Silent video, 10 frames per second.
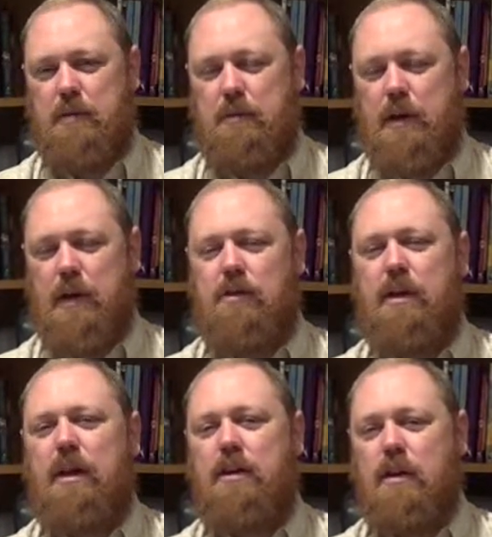because
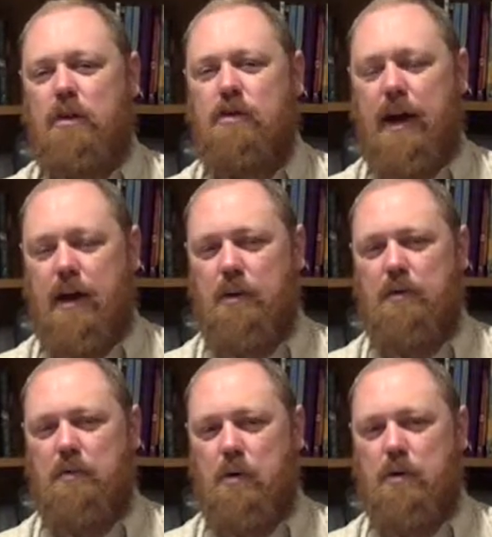He knows how to
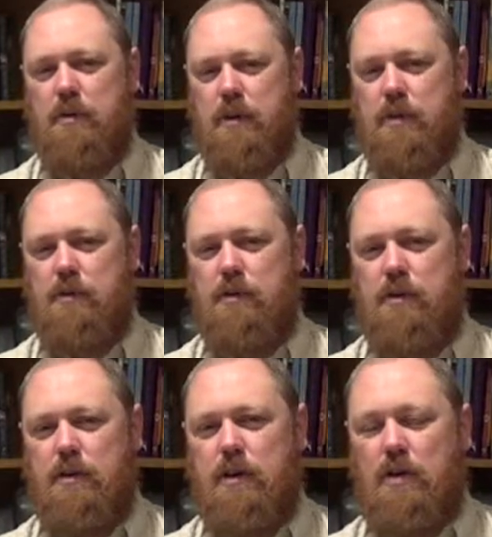reward those
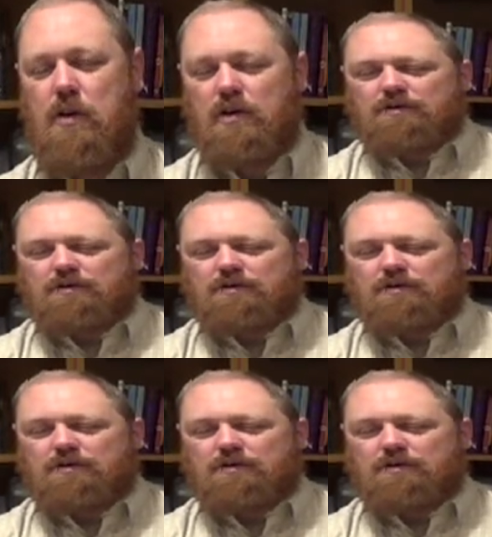who are